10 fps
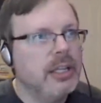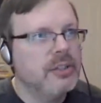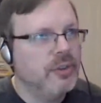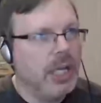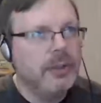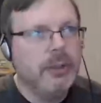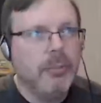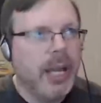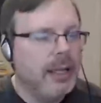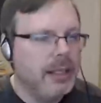Following you
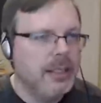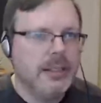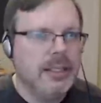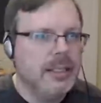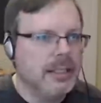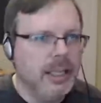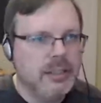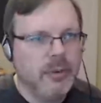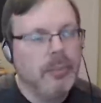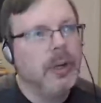back is less
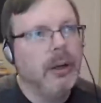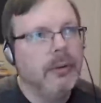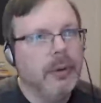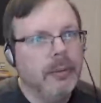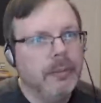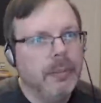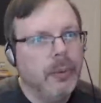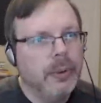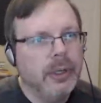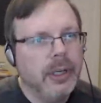of
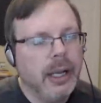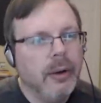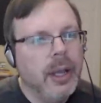import now,